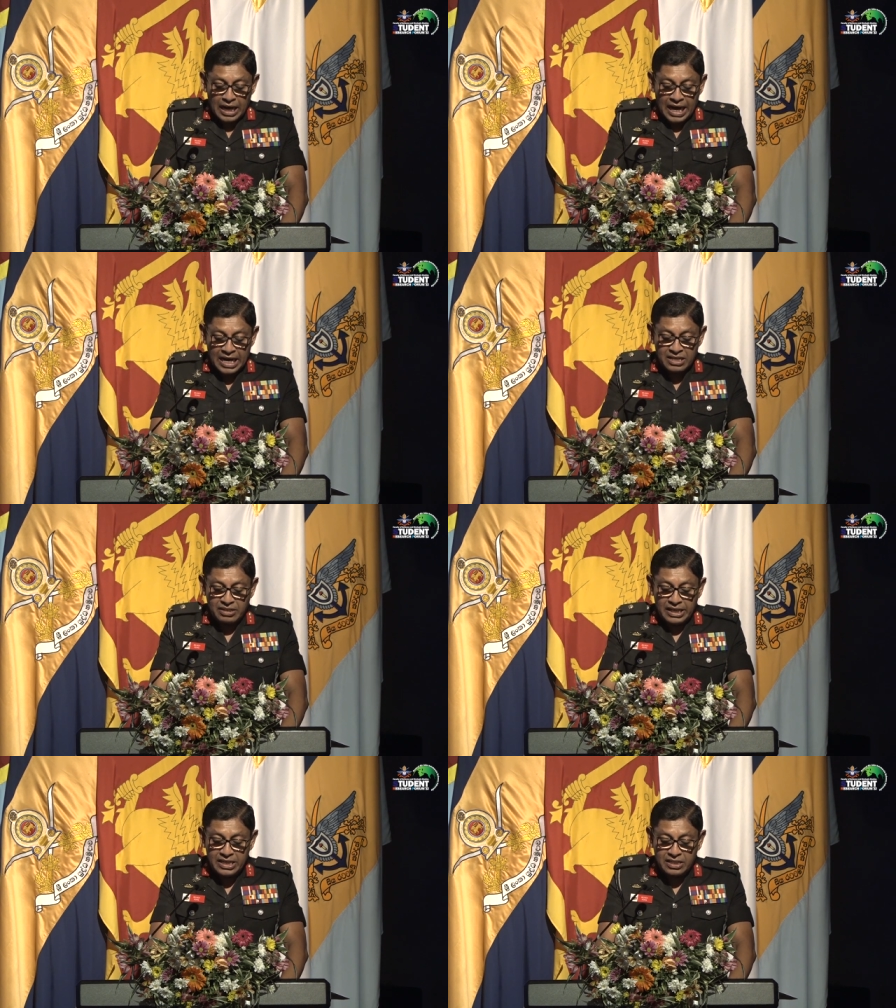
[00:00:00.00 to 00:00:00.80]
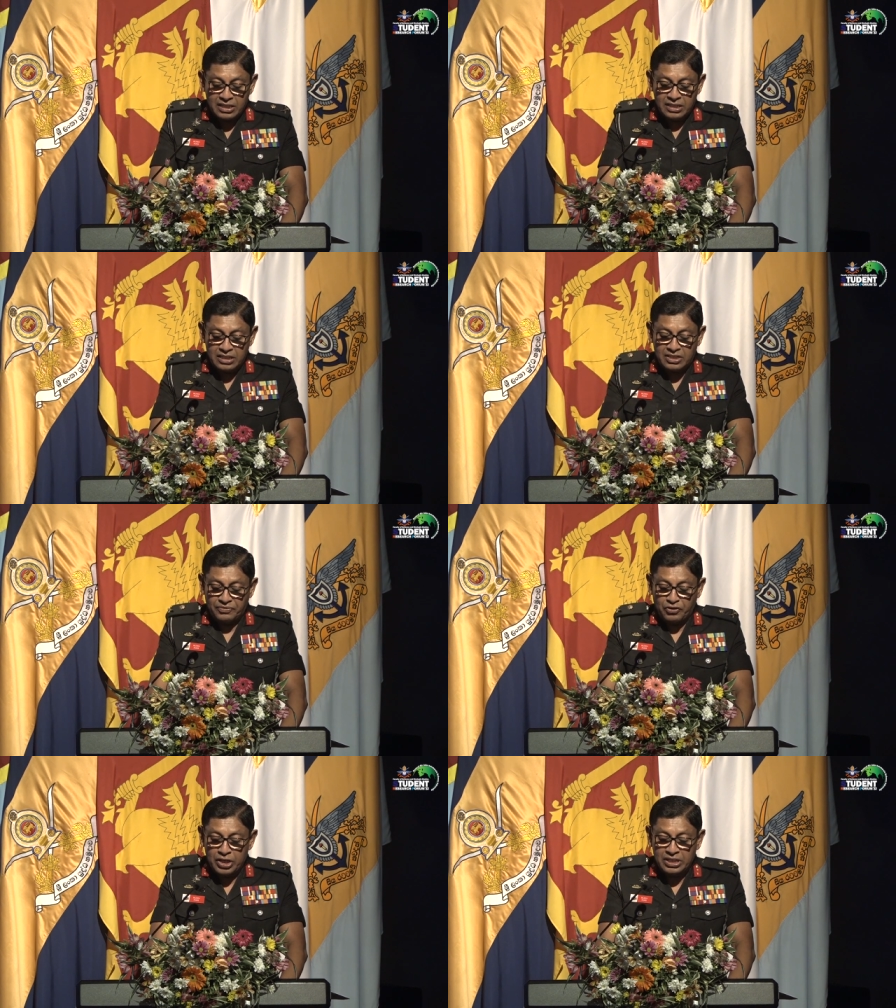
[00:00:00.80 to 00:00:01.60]
as interns
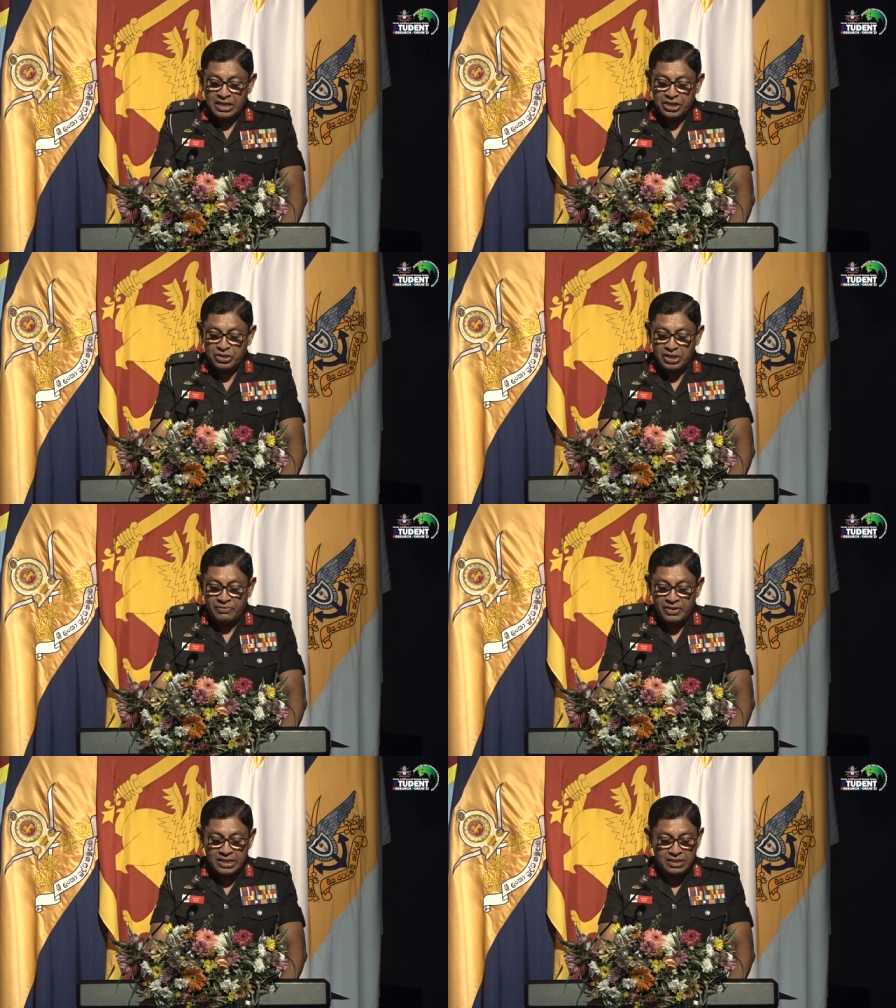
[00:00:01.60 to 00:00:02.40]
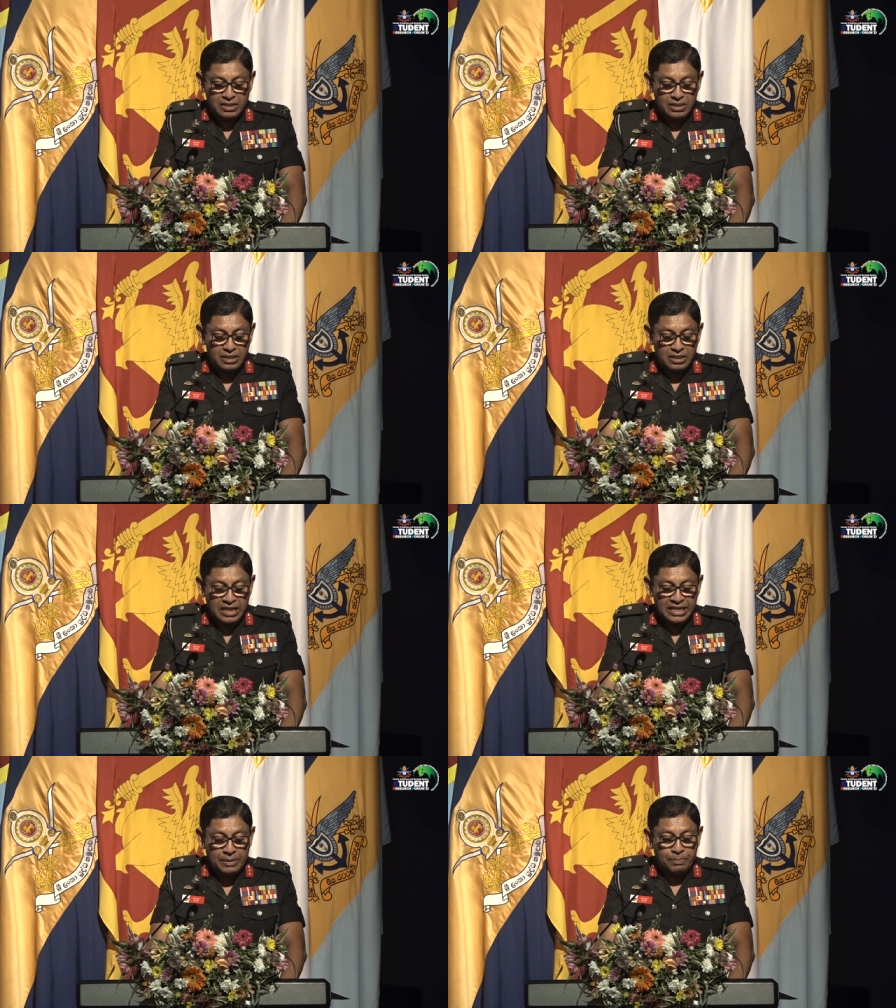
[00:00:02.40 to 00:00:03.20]
for international events
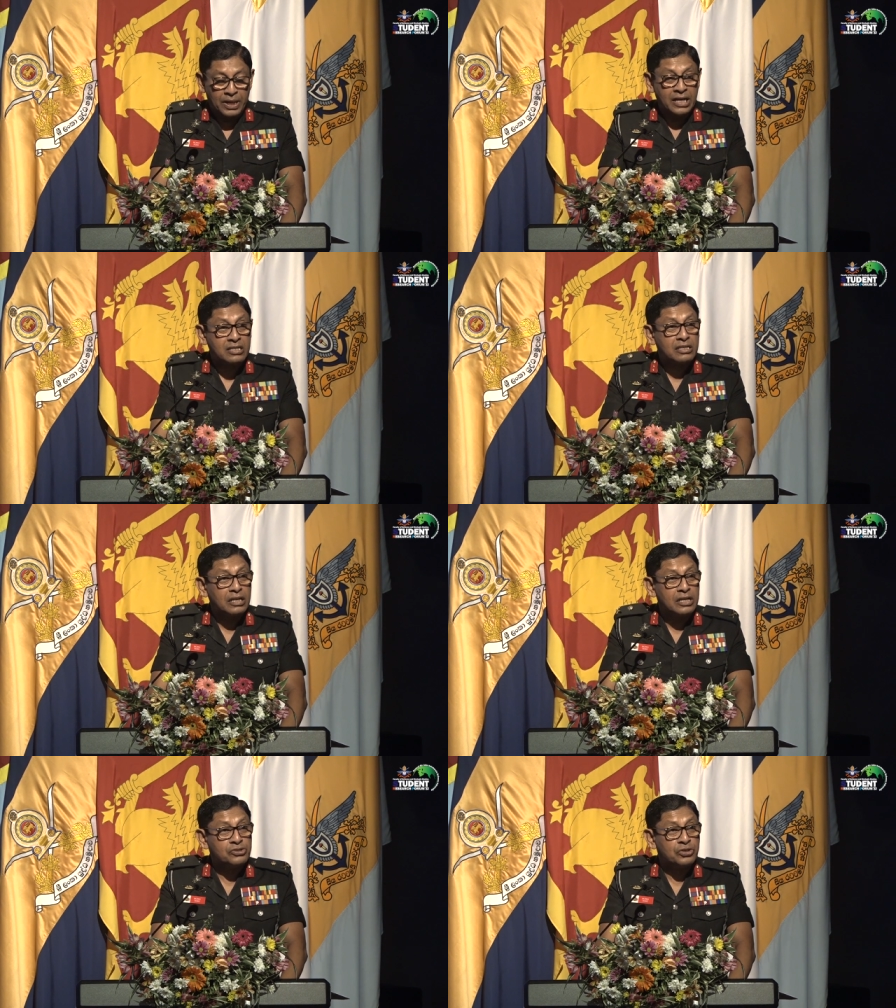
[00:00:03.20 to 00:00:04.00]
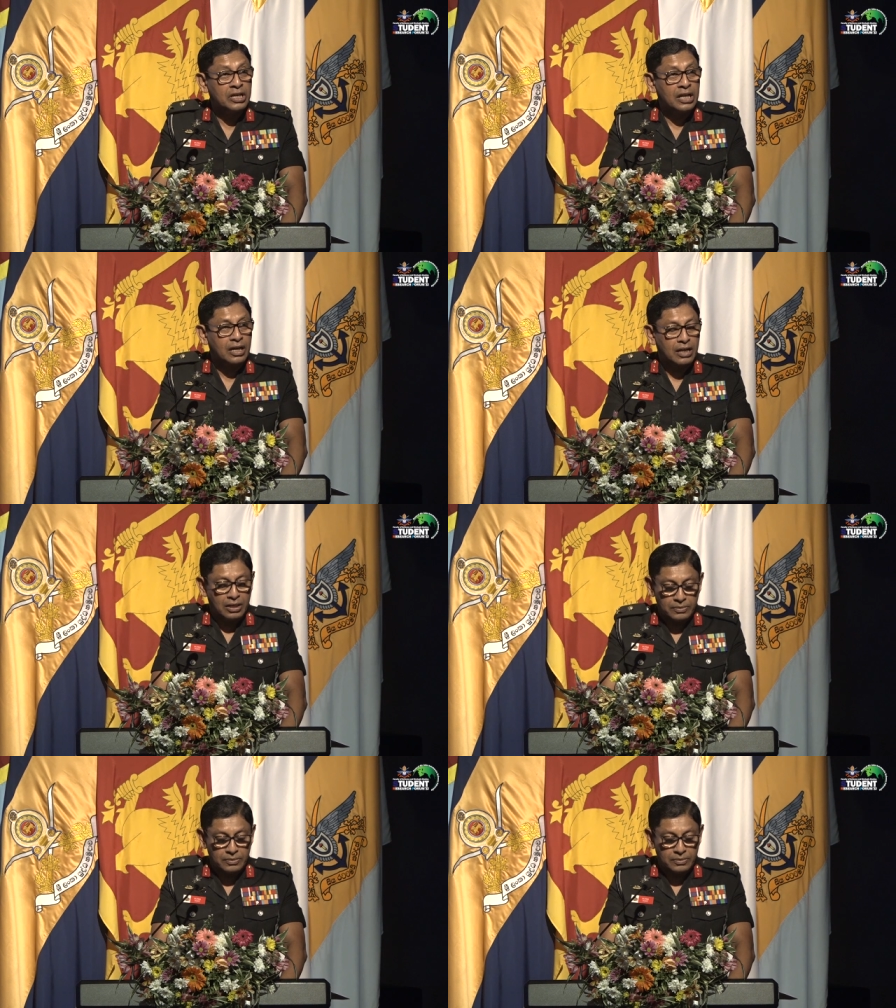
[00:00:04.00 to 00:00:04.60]
taking place in Sri Lanka.